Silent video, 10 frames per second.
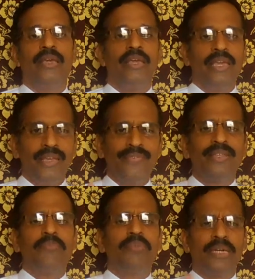If
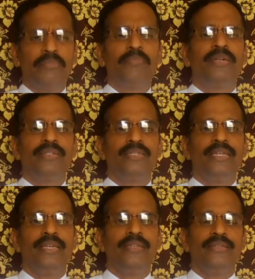the purpose
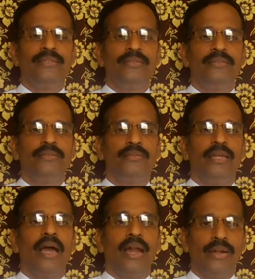is
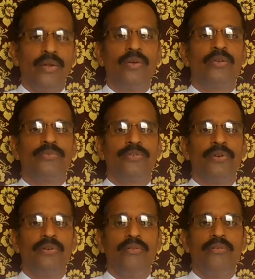
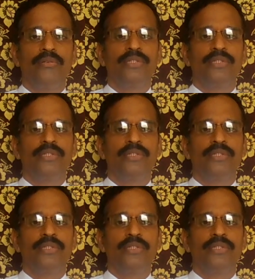unlawful,